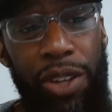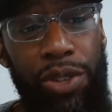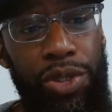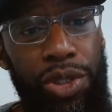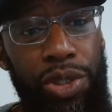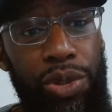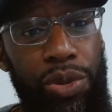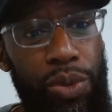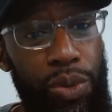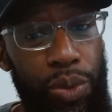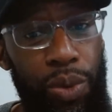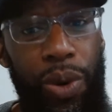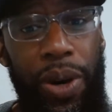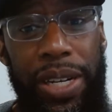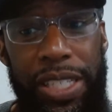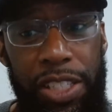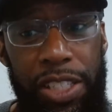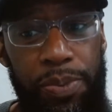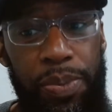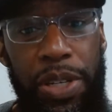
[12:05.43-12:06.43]
you what
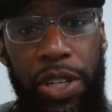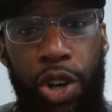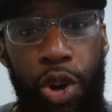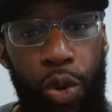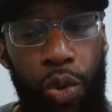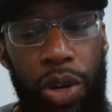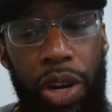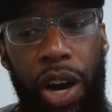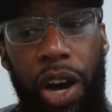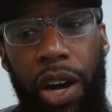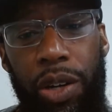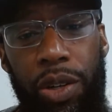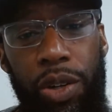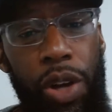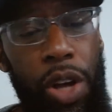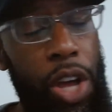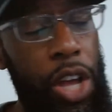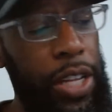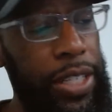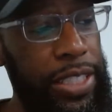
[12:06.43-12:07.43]
has been going on,
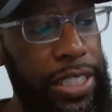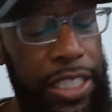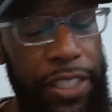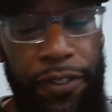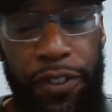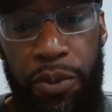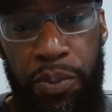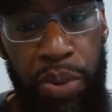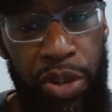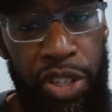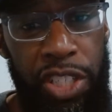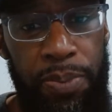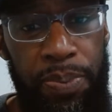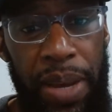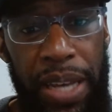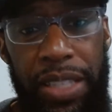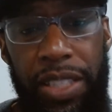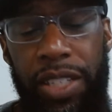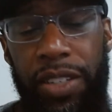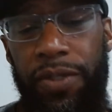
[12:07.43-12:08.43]
different
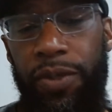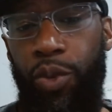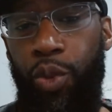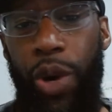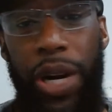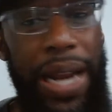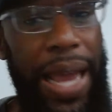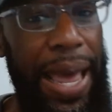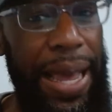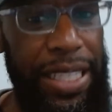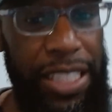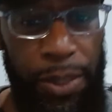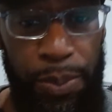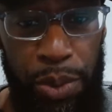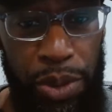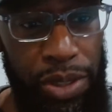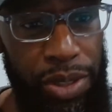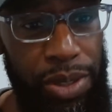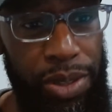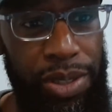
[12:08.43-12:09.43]
perspective, what
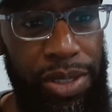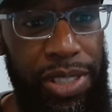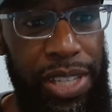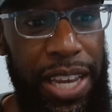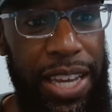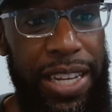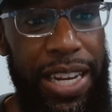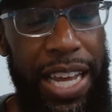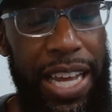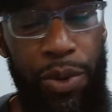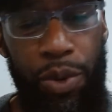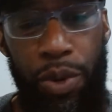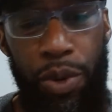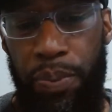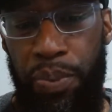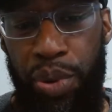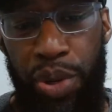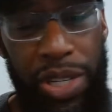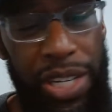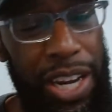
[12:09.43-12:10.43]
experts are saying, and it will
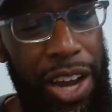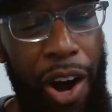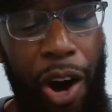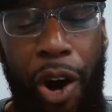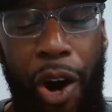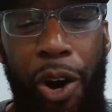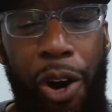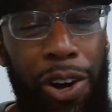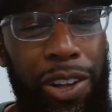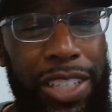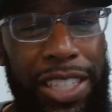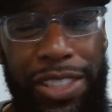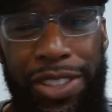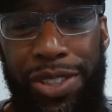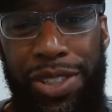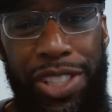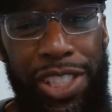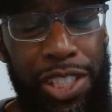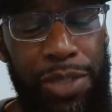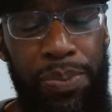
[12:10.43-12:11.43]
put it all
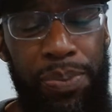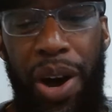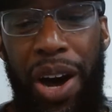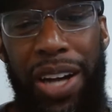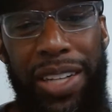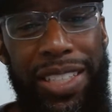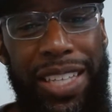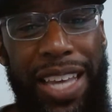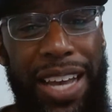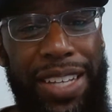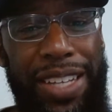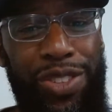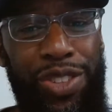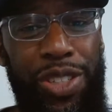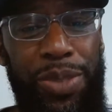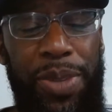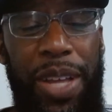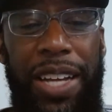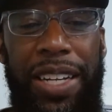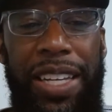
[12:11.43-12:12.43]
into this podcast
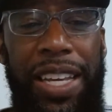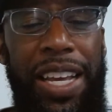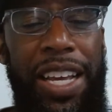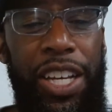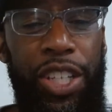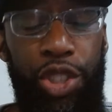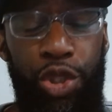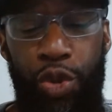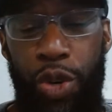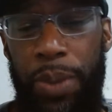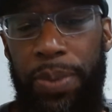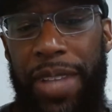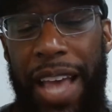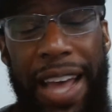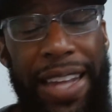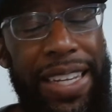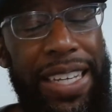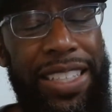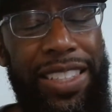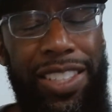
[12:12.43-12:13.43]
script.
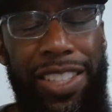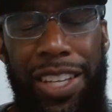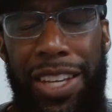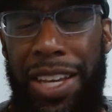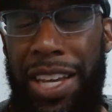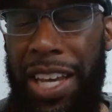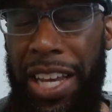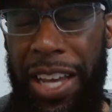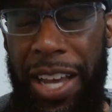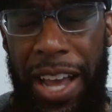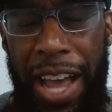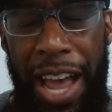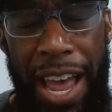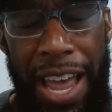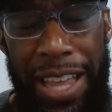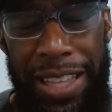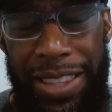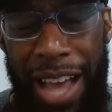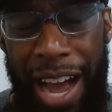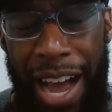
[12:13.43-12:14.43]
And
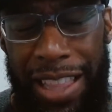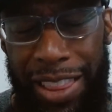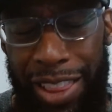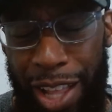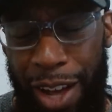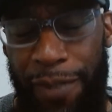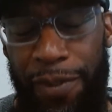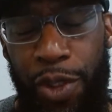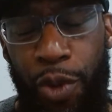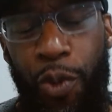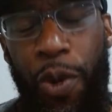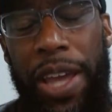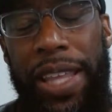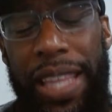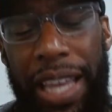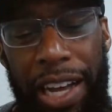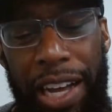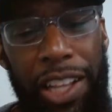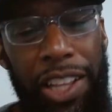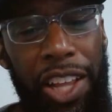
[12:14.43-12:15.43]
I love the way
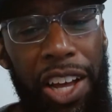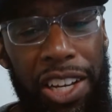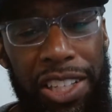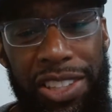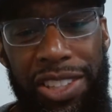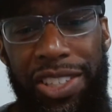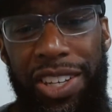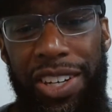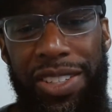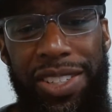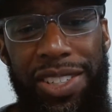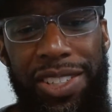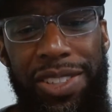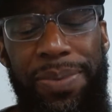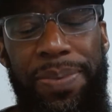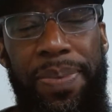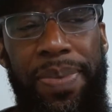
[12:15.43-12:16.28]
that Claude does it.